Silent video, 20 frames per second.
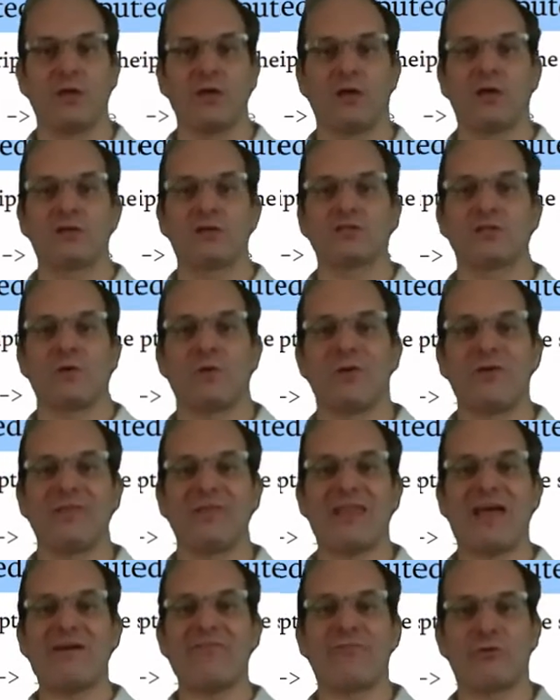So, and
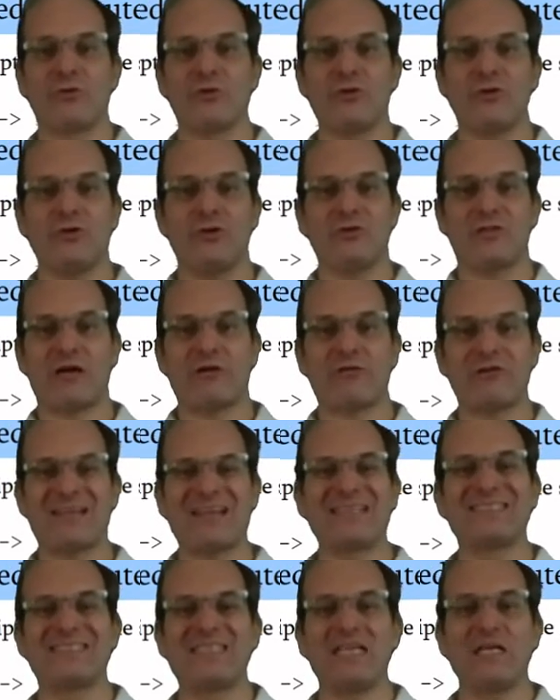therefore you directly
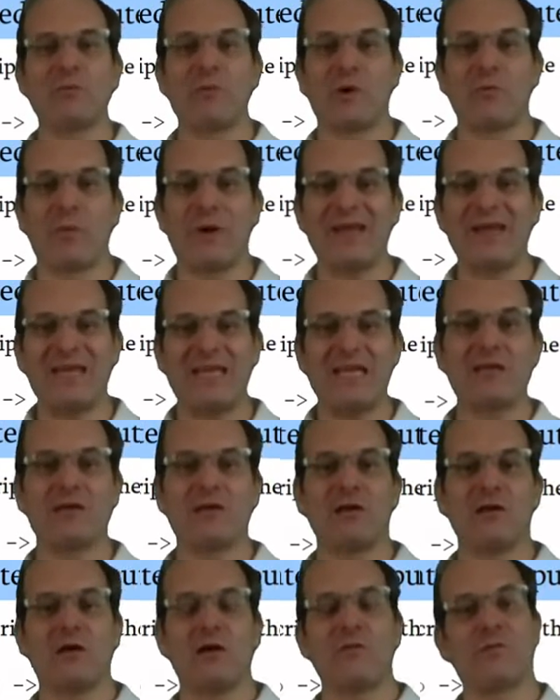see what we need
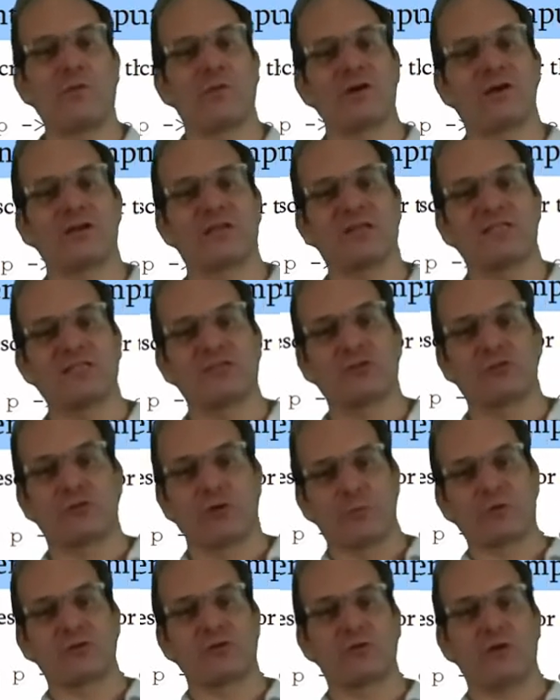for the
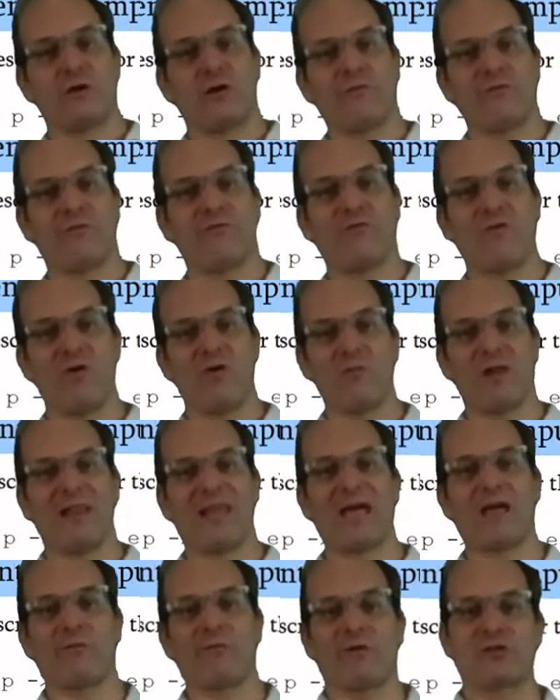description of a formal
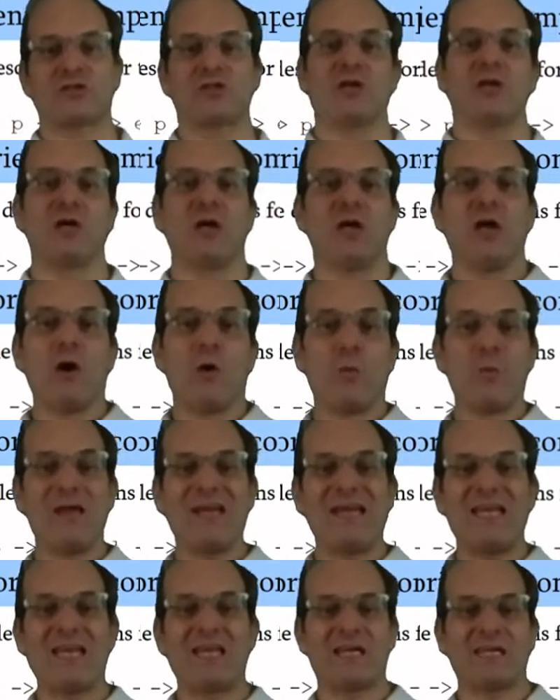language. We
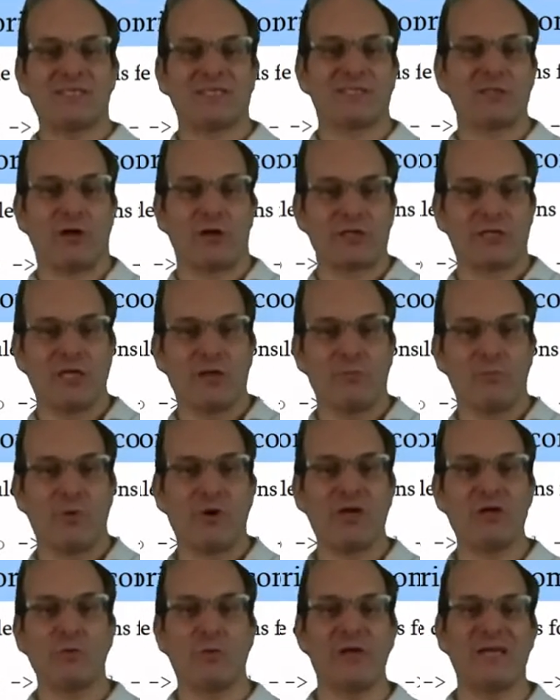need a starting
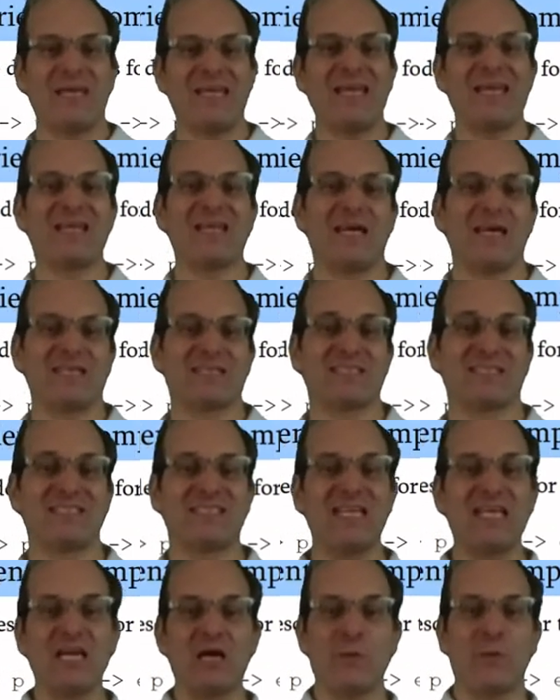point, we need a
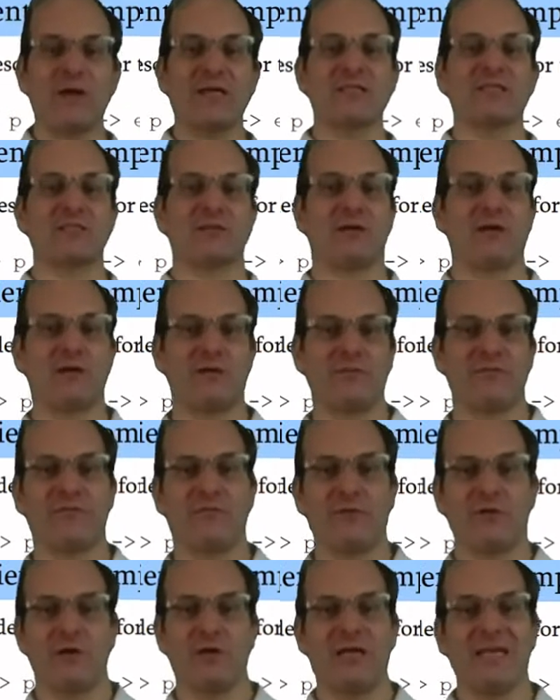sequence of
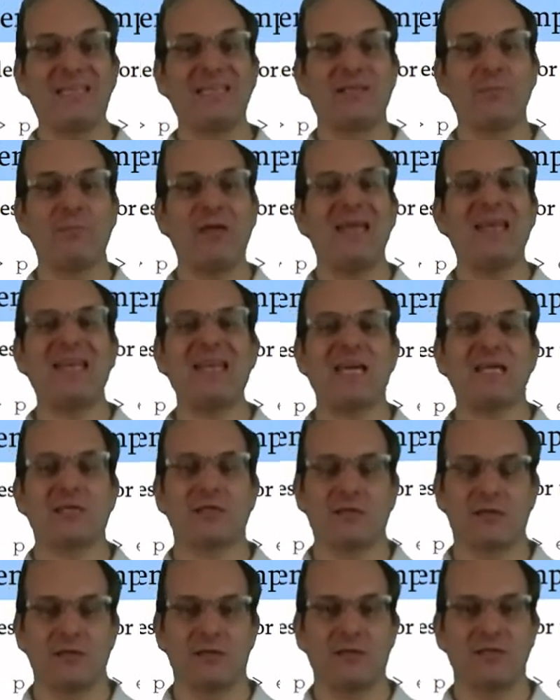intermediate
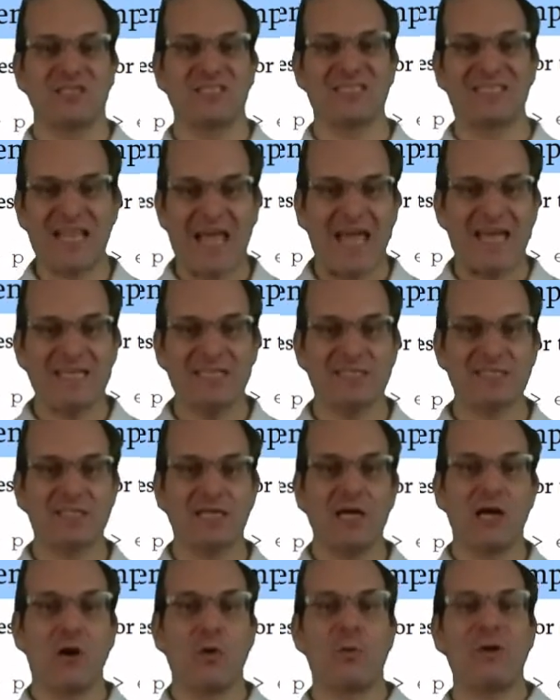states,
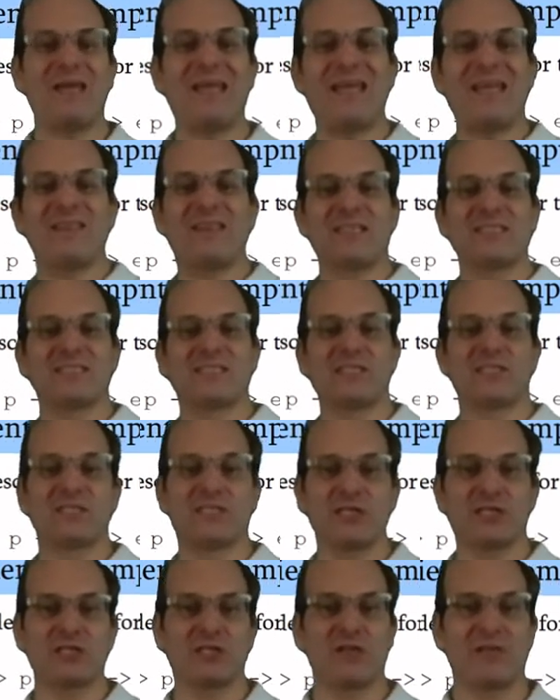we need this
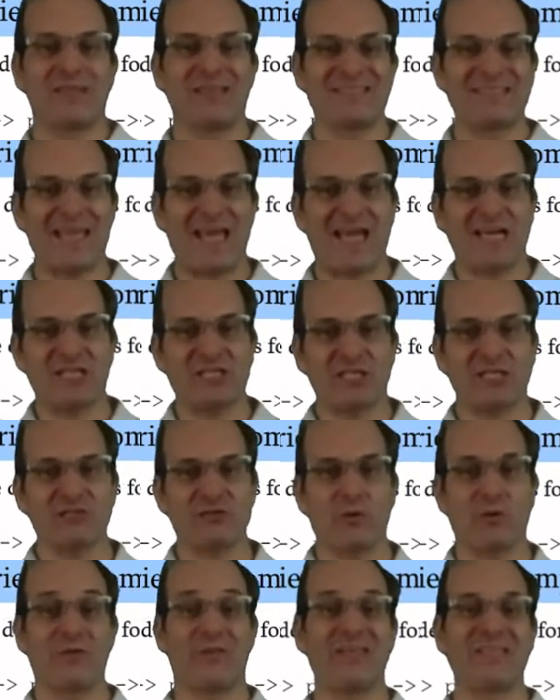decision, these edges
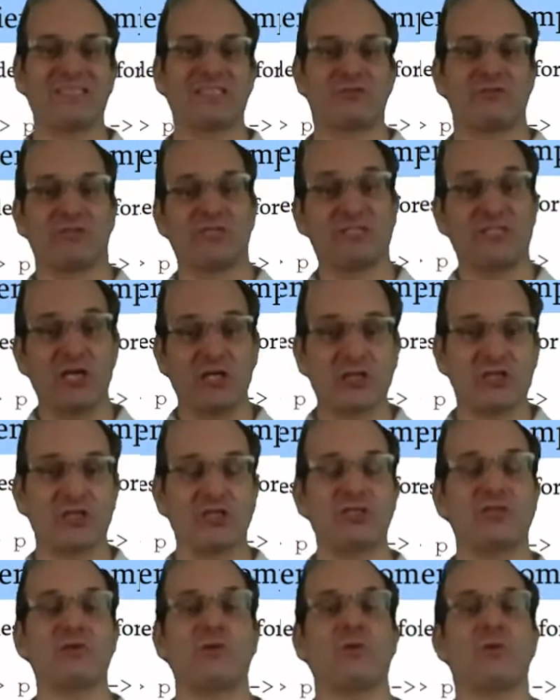or these
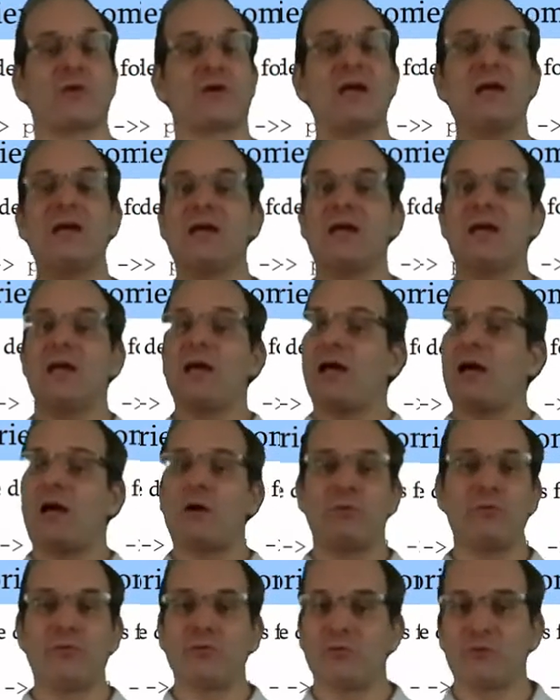transitions, or how
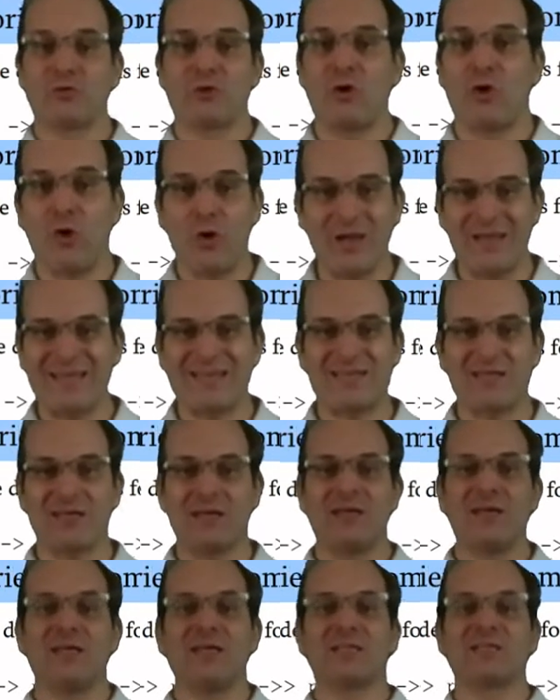we would call it.
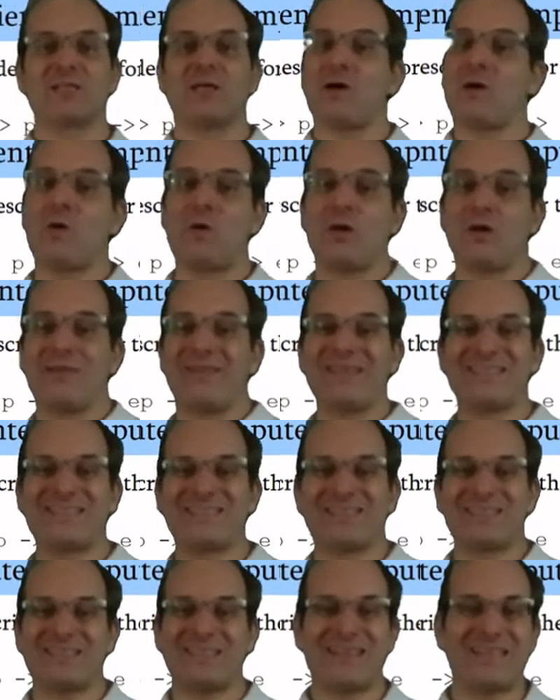So
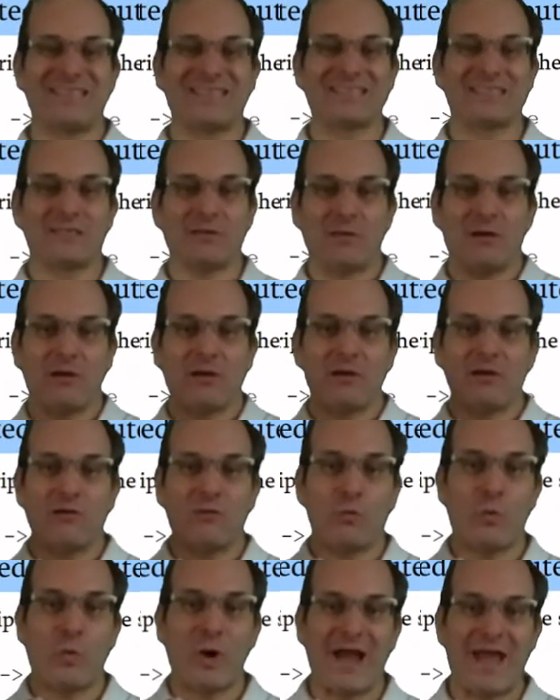this
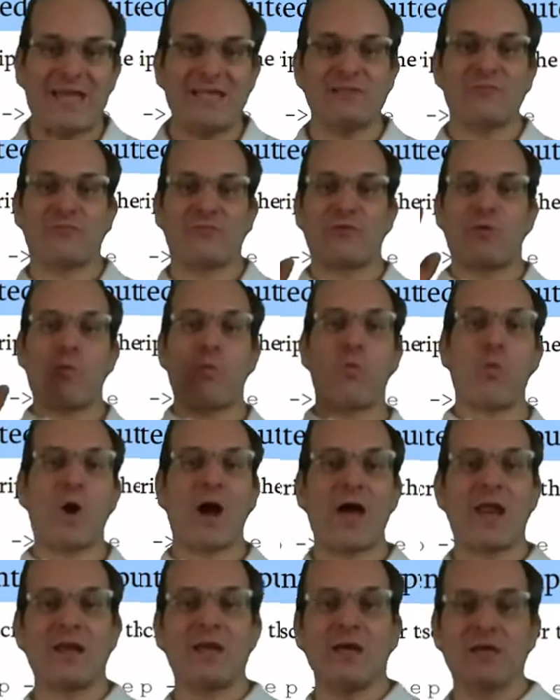ways from
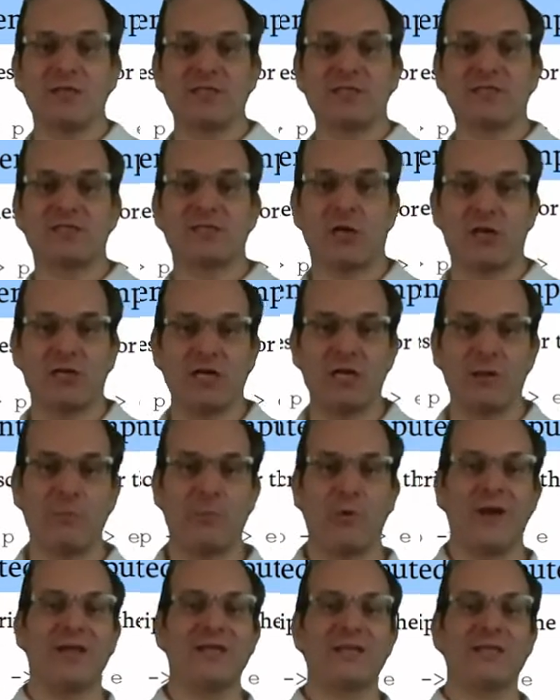one starting
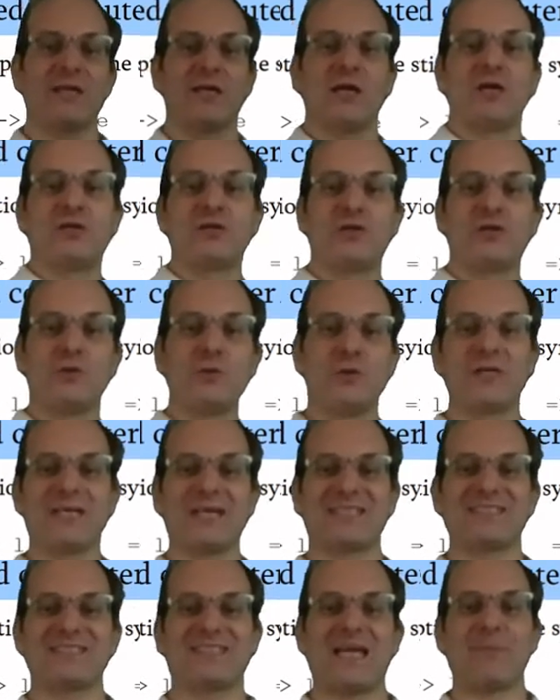point to an
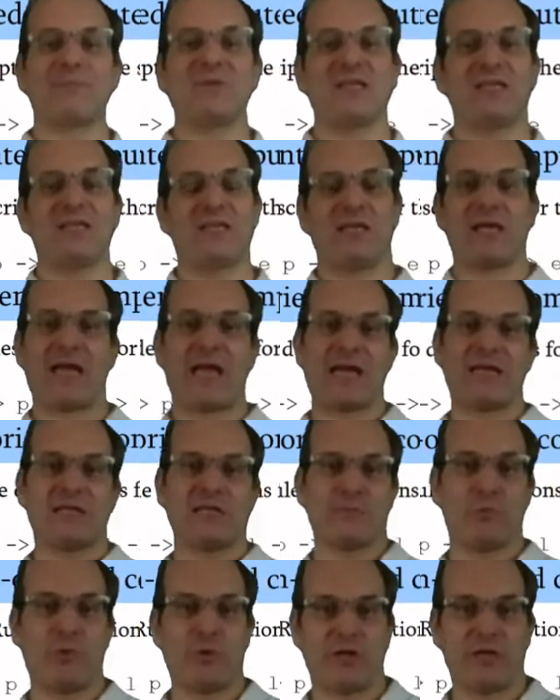accepted end
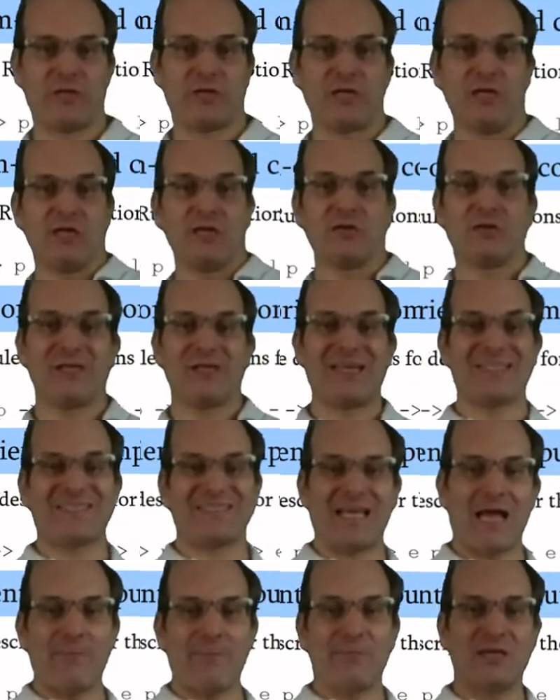point, to an
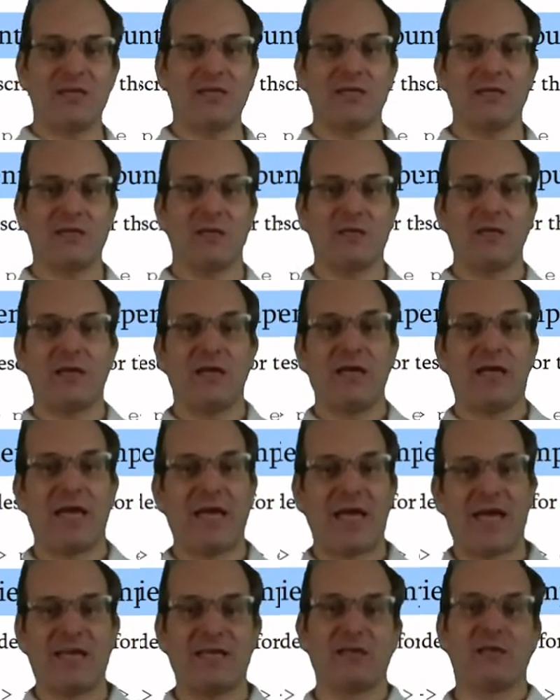accepted
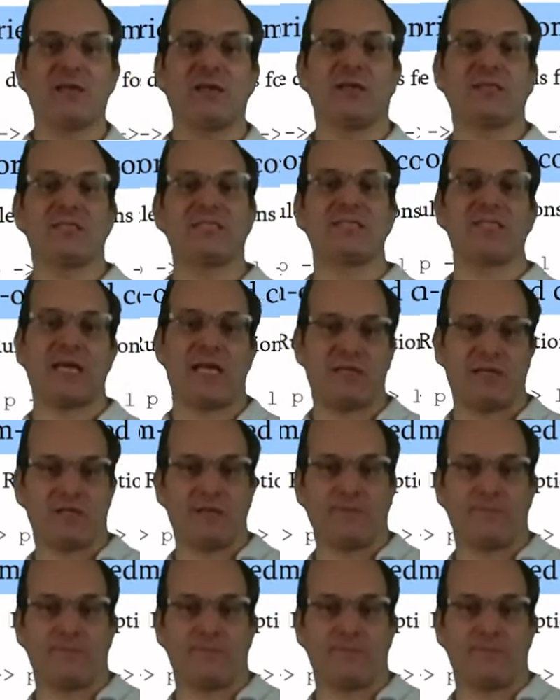end state.